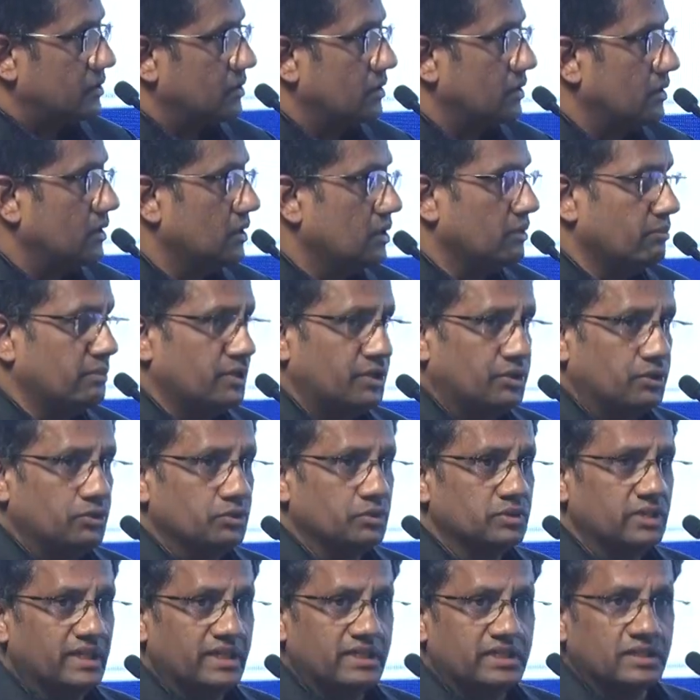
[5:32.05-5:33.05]
but you
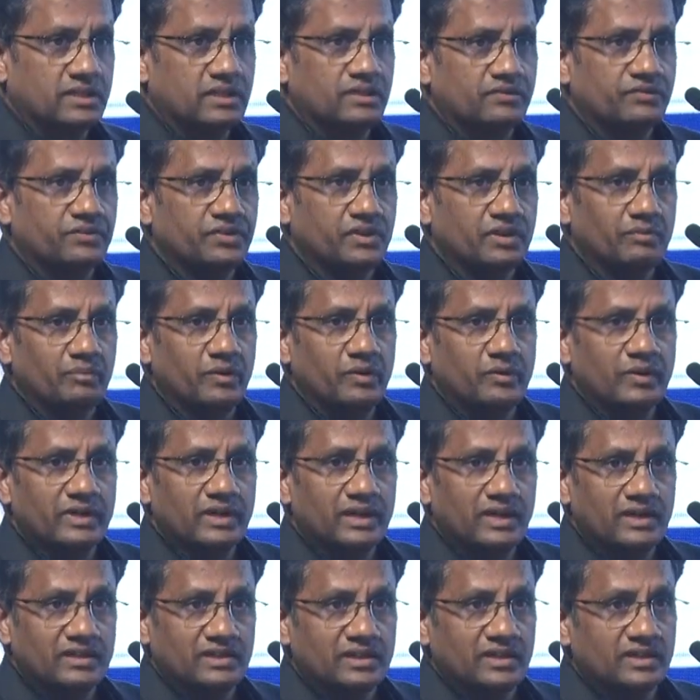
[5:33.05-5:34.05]
get comfortable with
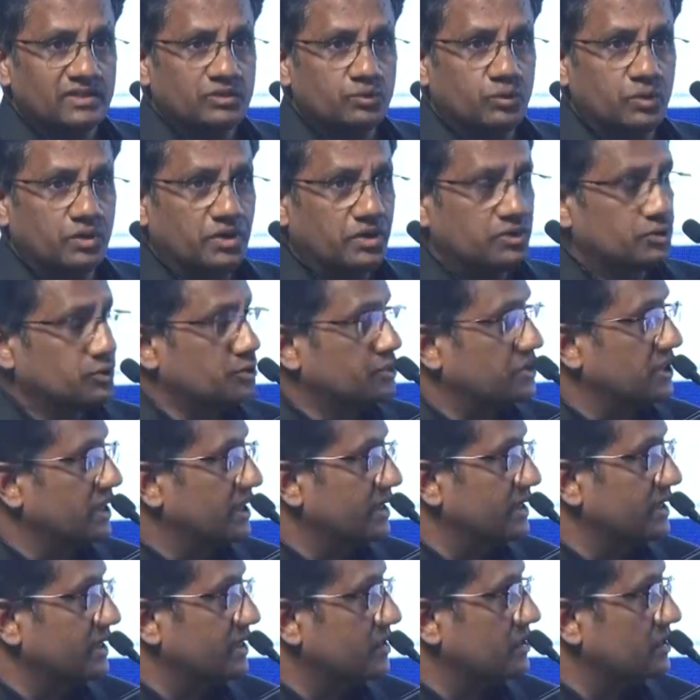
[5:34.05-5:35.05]
at least one or two
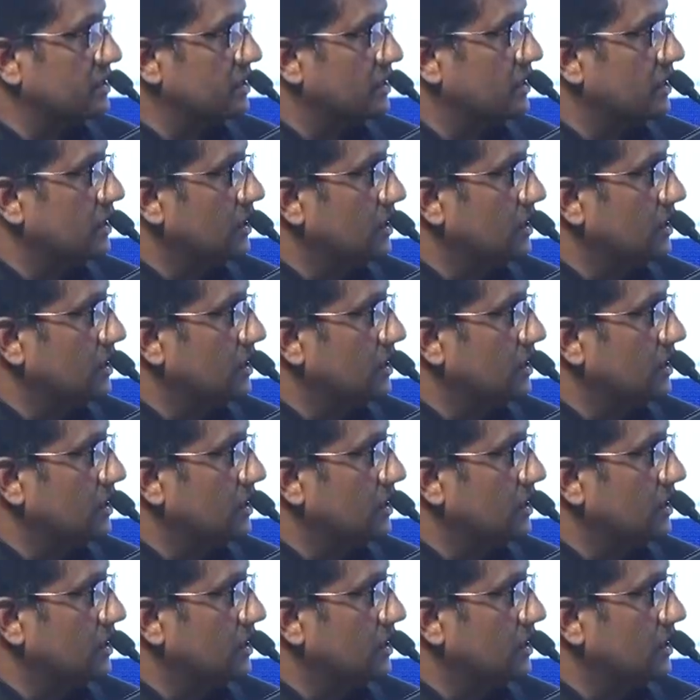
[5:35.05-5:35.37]
techniques to